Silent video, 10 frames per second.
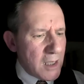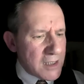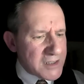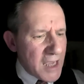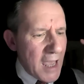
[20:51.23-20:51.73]

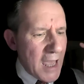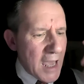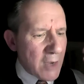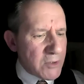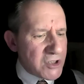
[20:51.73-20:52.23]
Its
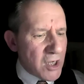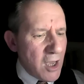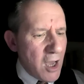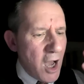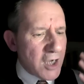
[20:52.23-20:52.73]
hair, which
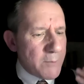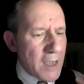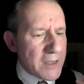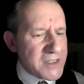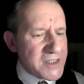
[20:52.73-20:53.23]
hung
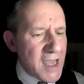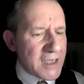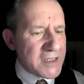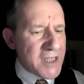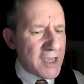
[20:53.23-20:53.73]
about its neck
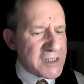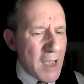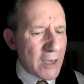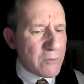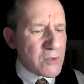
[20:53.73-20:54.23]
and down its
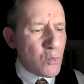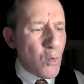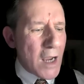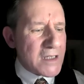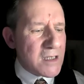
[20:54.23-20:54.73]
back, was
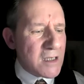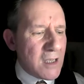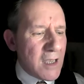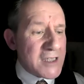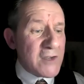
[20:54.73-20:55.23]
white
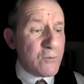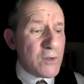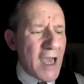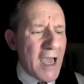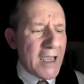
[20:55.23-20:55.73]
as if
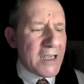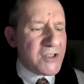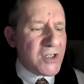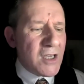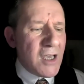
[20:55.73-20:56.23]
with
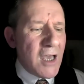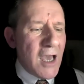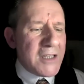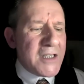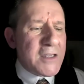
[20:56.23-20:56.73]
age,
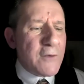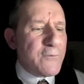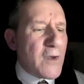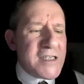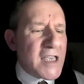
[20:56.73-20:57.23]
and yet the
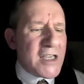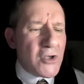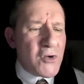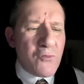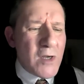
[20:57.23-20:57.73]
face had
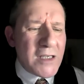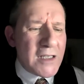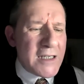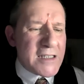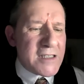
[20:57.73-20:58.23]
not a
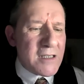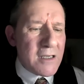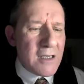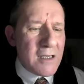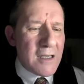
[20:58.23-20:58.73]
wrinkle in it,
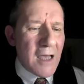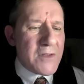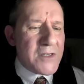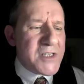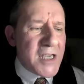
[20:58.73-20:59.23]

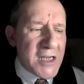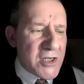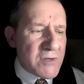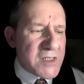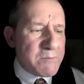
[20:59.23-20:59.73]
and the
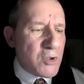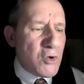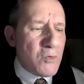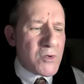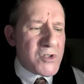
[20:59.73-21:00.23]
tenderest
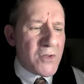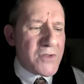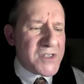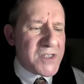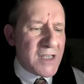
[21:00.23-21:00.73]
bloom was on
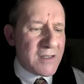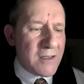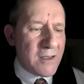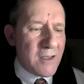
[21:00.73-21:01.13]
the skin.